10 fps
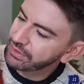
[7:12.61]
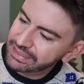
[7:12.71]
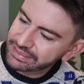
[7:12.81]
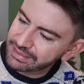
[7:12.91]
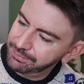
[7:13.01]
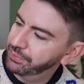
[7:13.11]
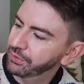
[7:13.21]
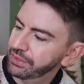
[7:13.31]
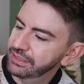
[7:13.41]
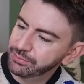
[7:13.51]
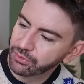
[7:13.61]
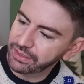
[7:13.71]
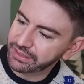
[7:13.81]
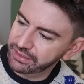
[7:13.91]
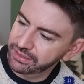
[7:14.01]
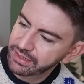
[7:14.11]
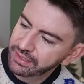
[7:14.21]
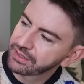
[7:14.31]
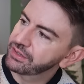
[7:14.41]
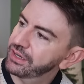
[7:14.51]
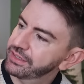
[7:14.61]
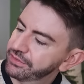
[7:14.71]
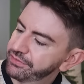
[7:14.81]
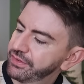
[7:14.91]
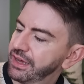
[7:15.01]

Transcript: really simple, and it's more of like a kind of